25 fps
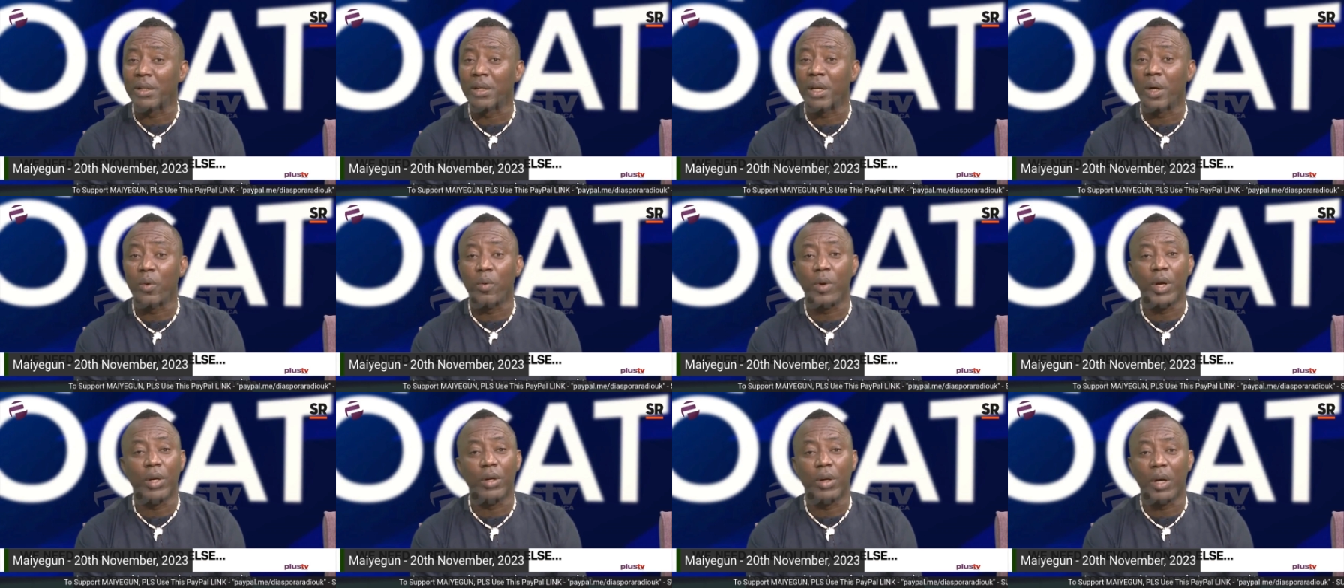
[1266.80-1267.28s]

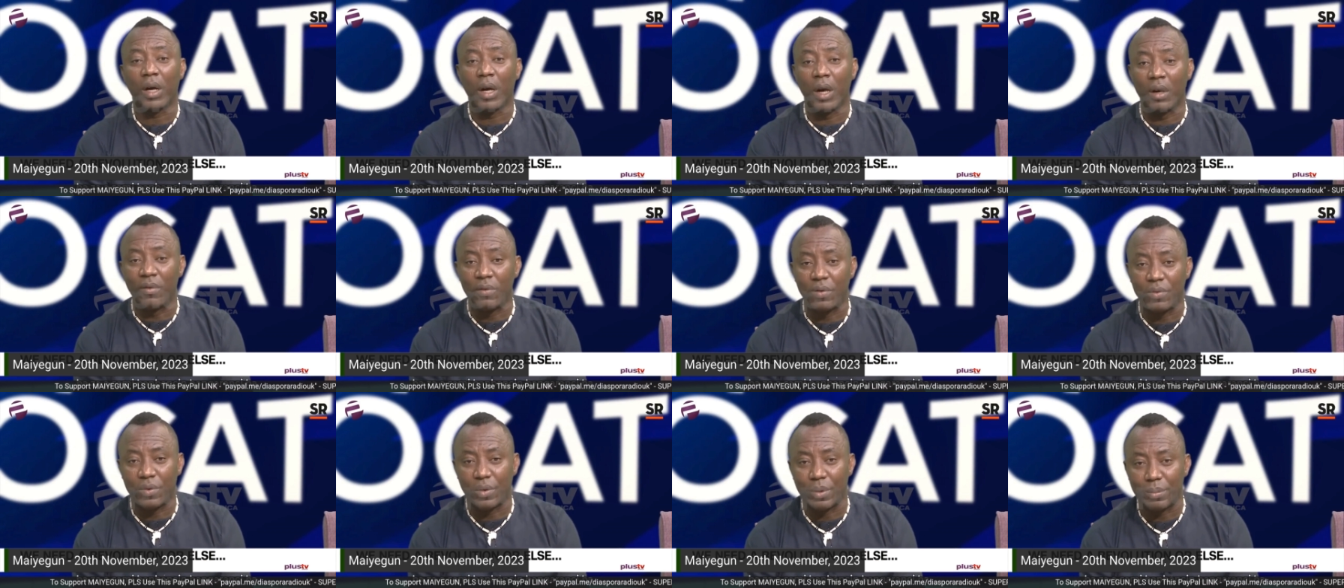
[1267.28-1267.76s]
matter where you
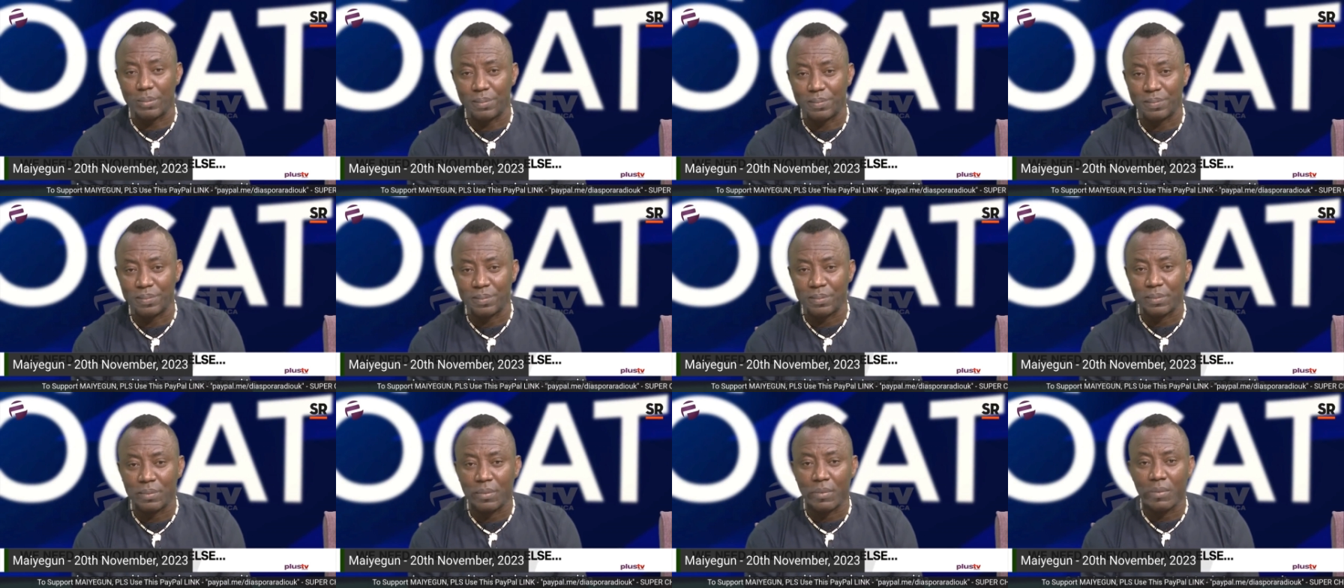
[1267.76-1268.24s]
come from.
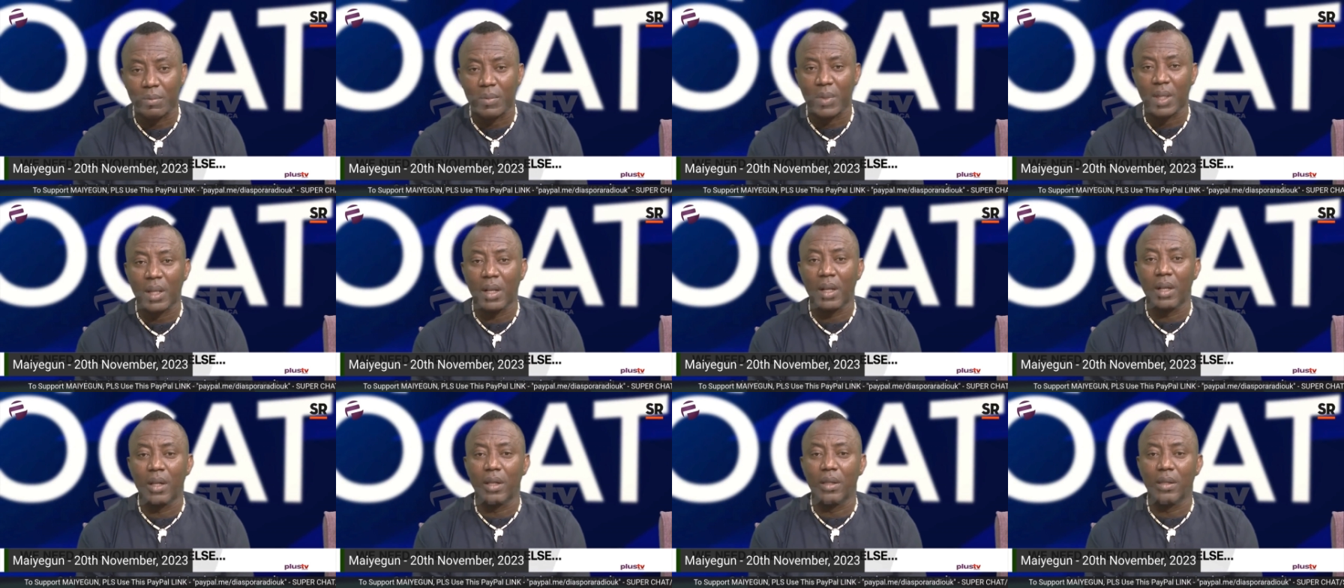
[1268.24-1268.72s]

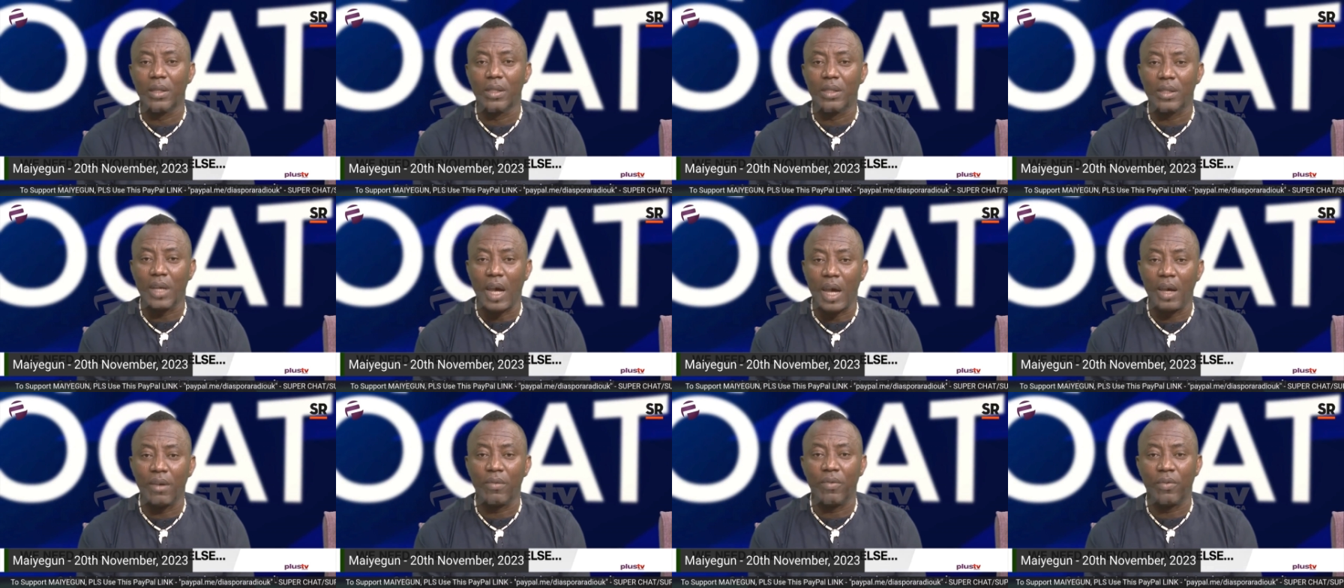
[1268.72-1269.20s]
The
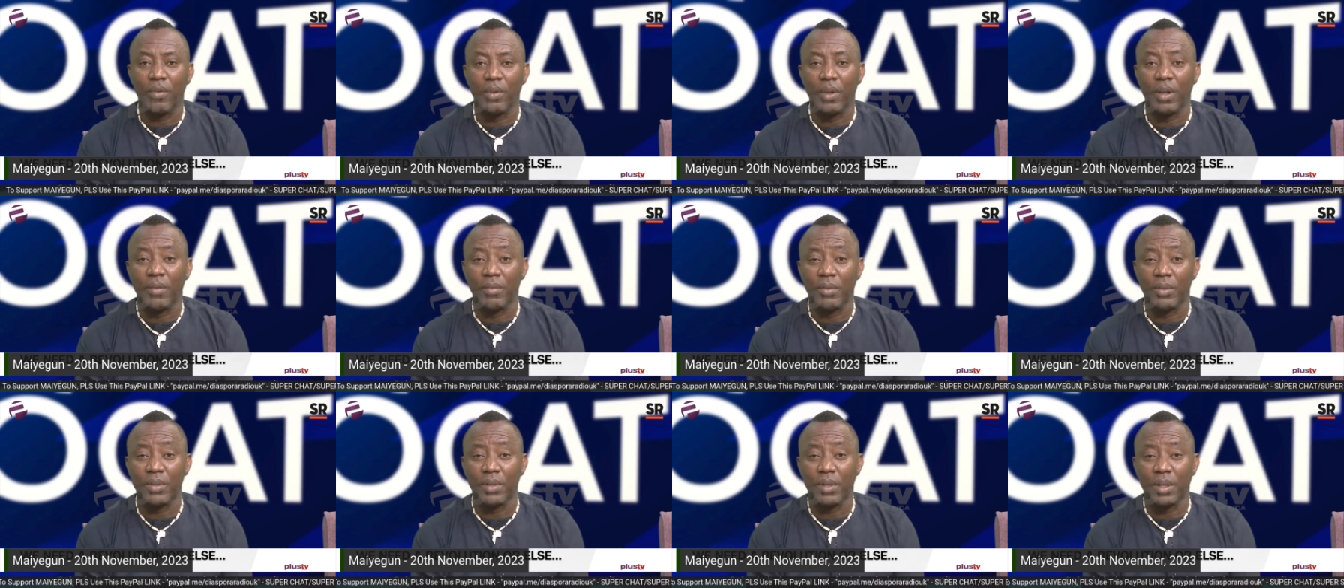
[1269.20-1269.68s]
time for
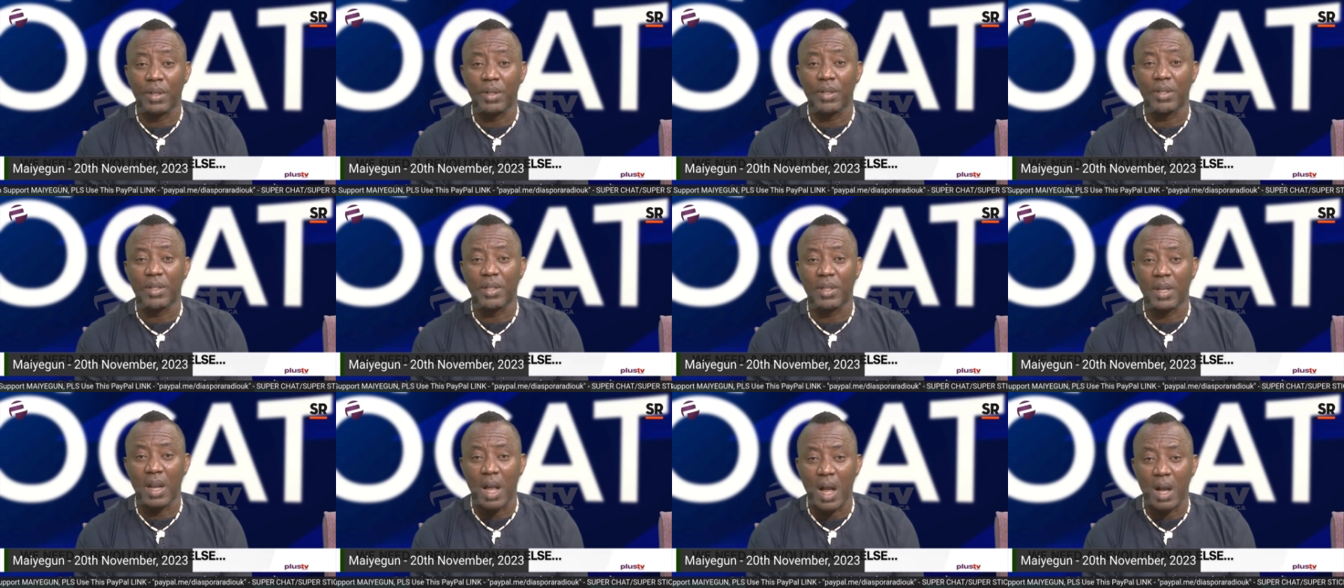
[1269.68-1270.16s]
revolution
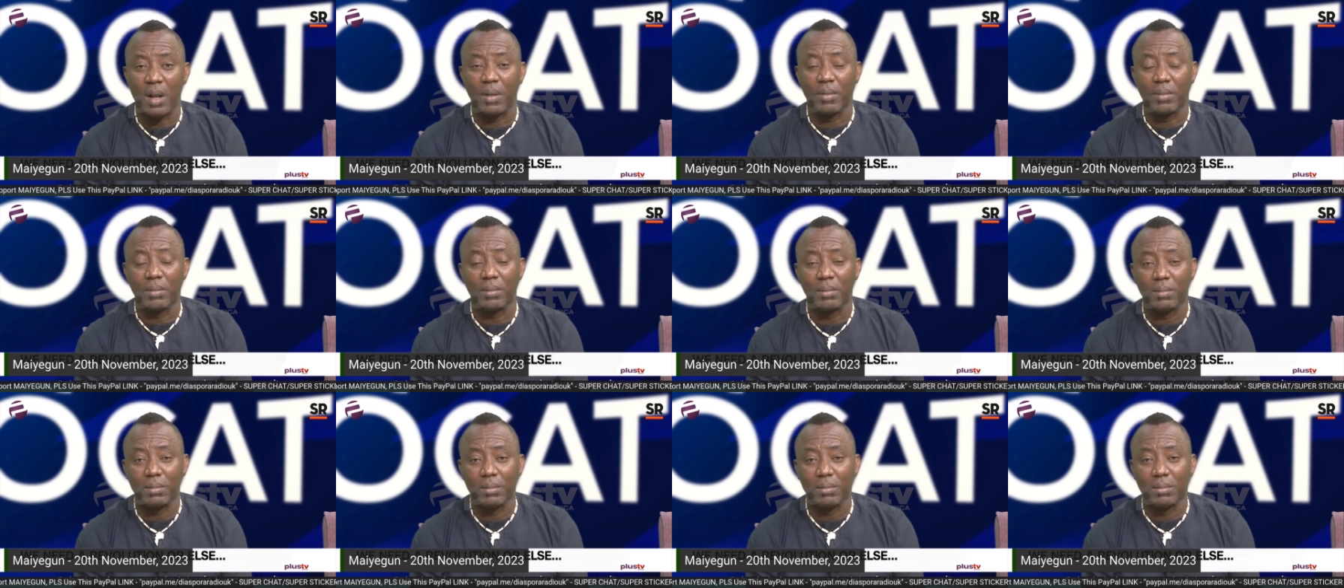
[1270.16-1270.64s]
is
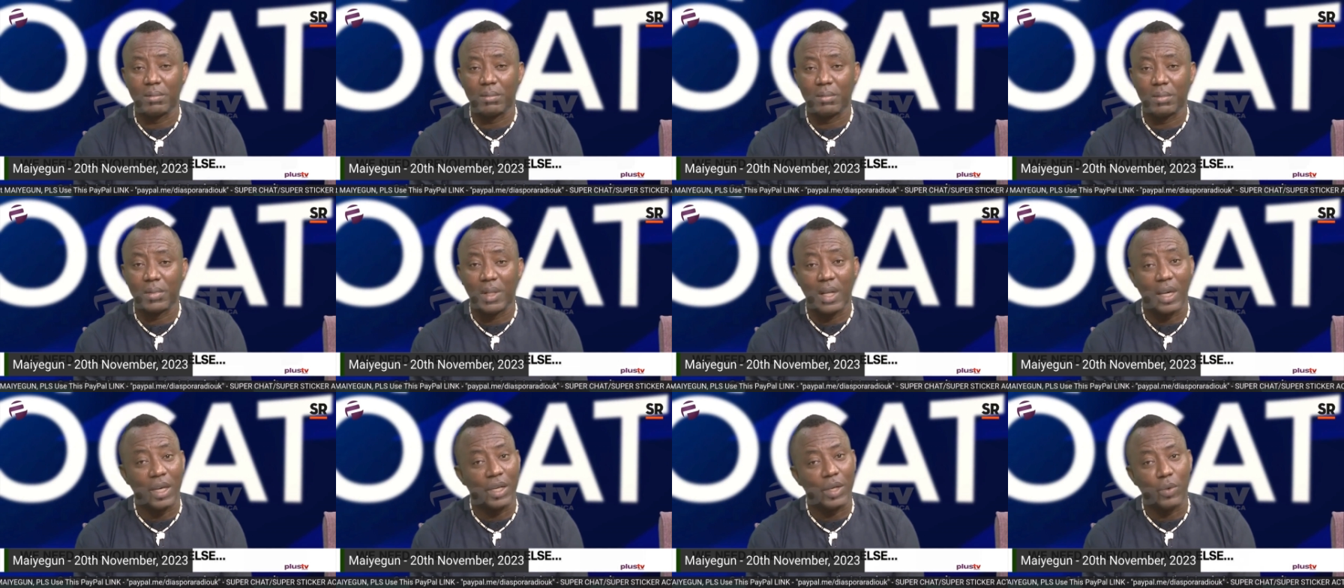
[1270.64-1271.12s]
now,
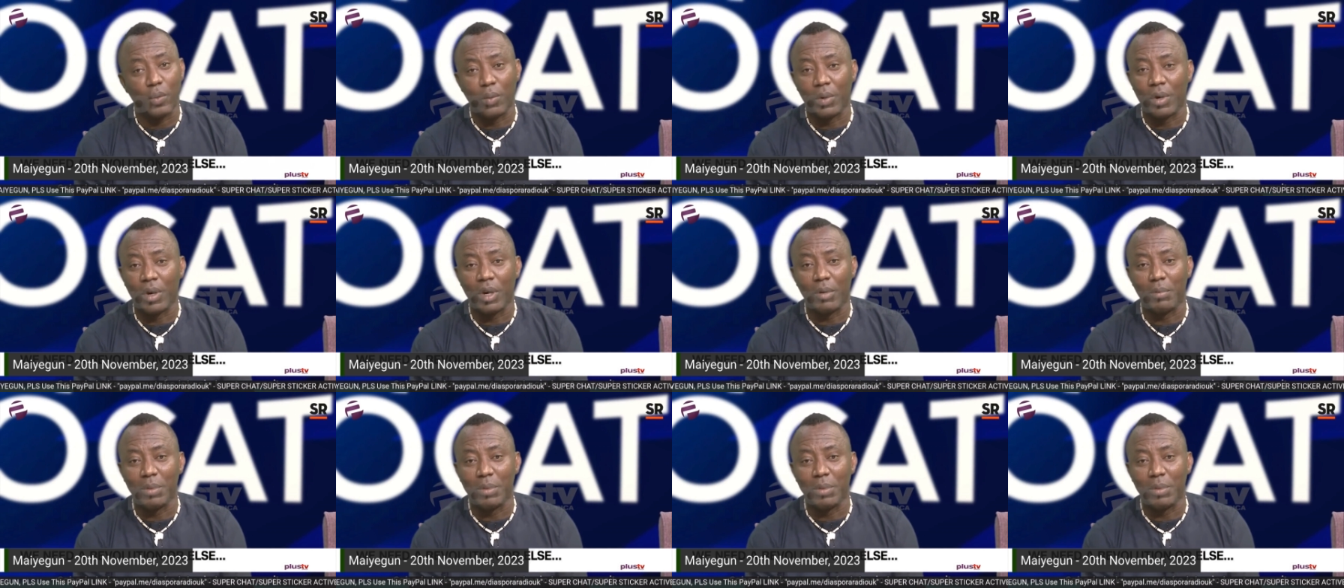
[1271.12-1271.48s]
and it will